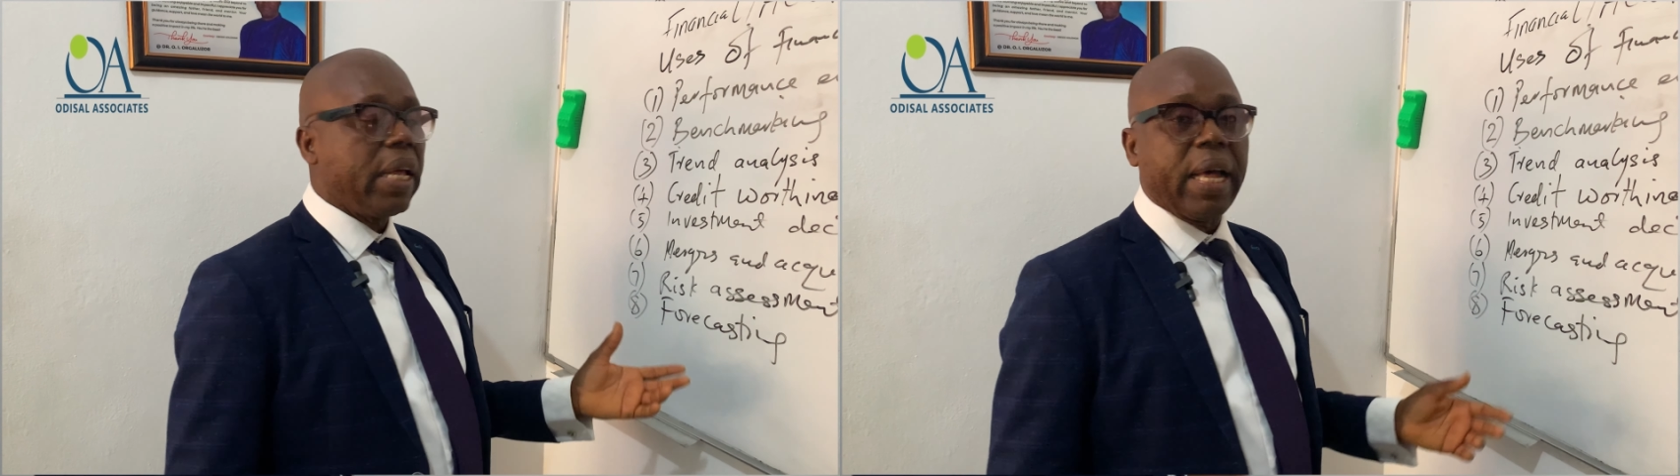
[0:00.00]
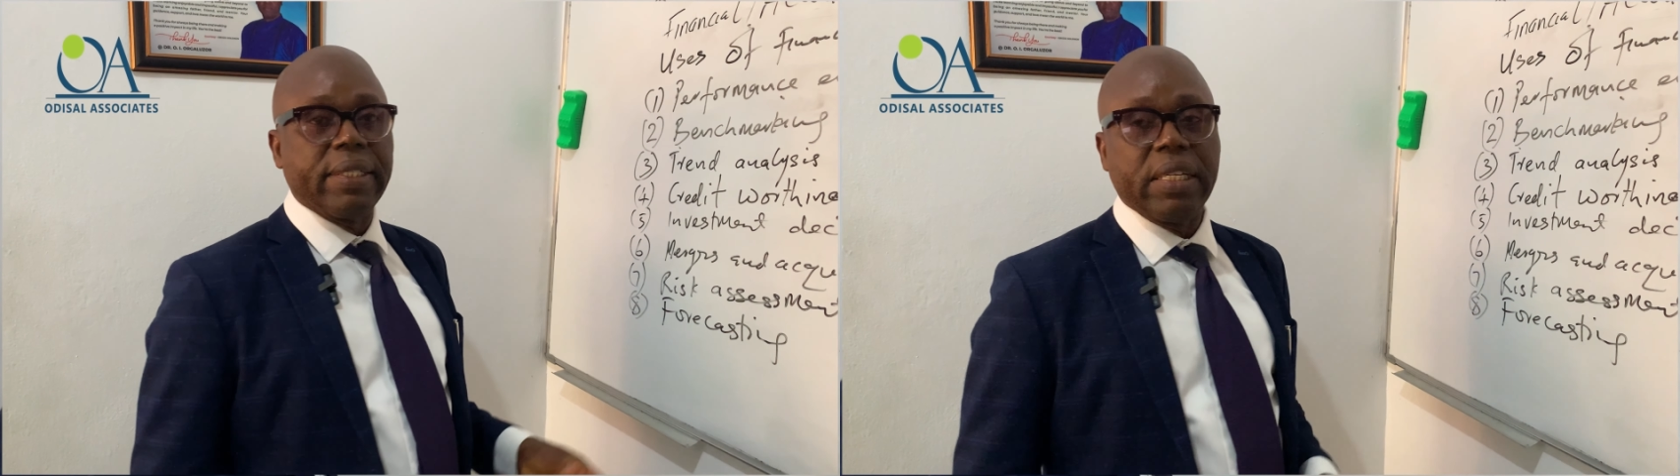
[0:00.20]

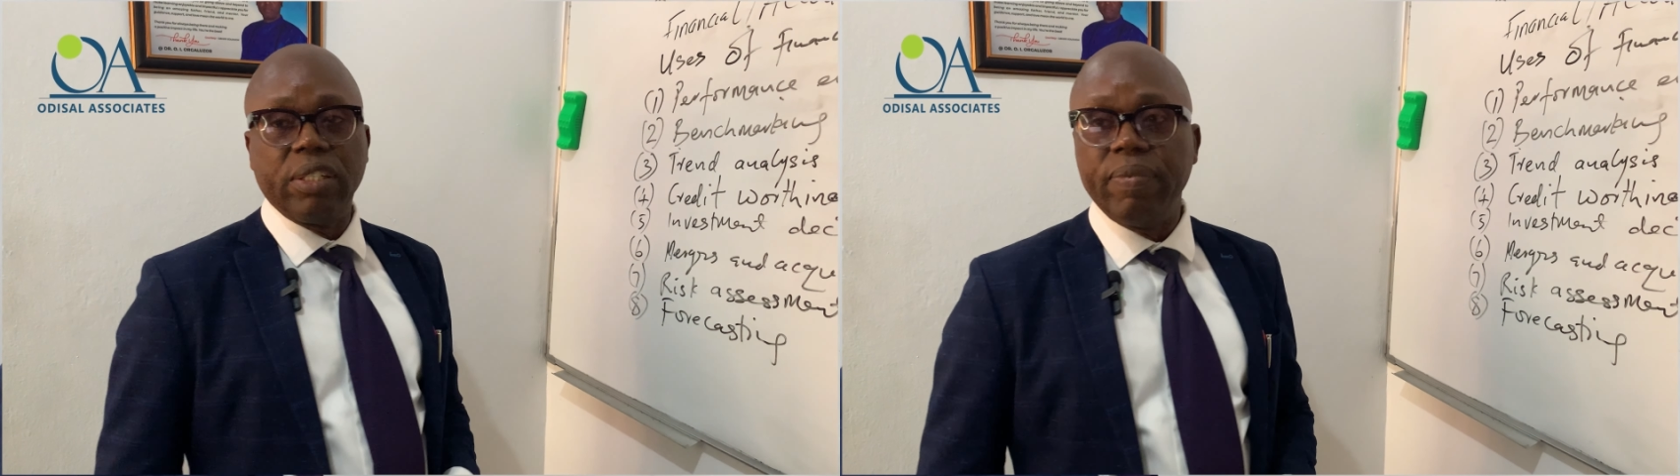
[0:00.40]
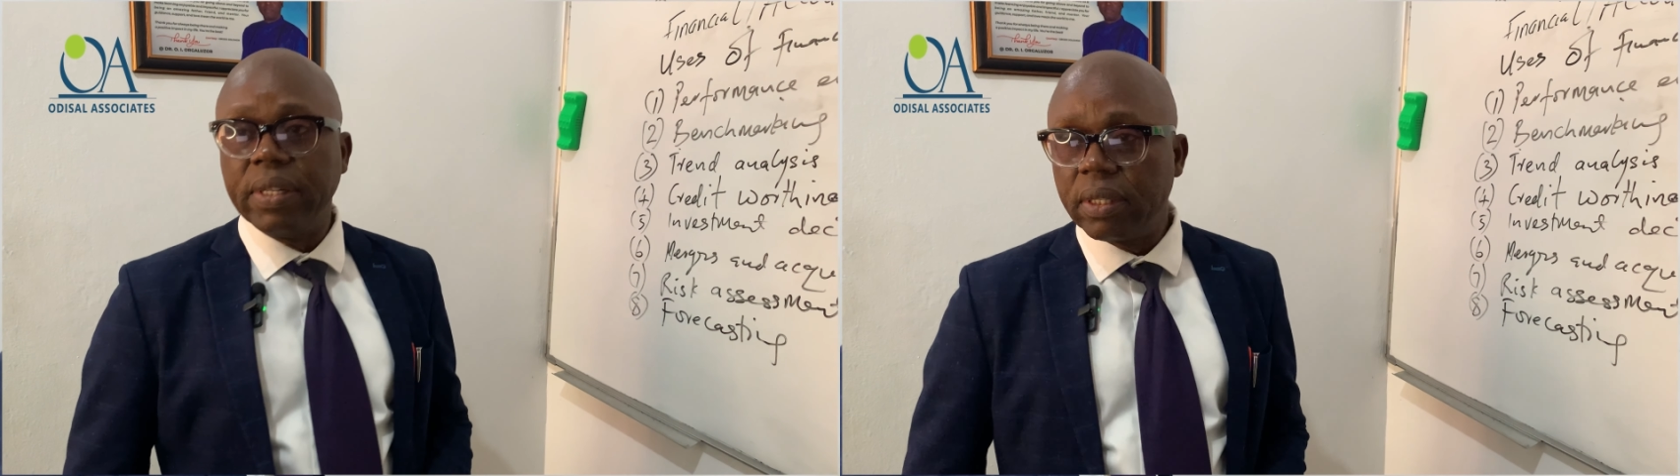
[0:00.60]

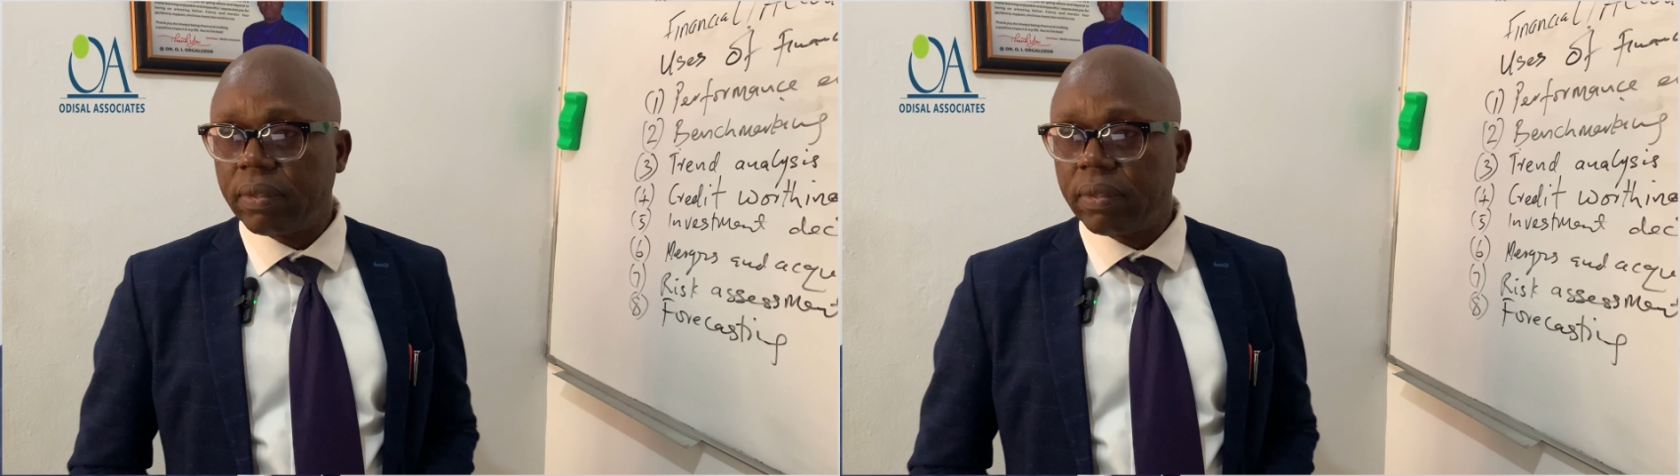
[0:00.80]
assessment.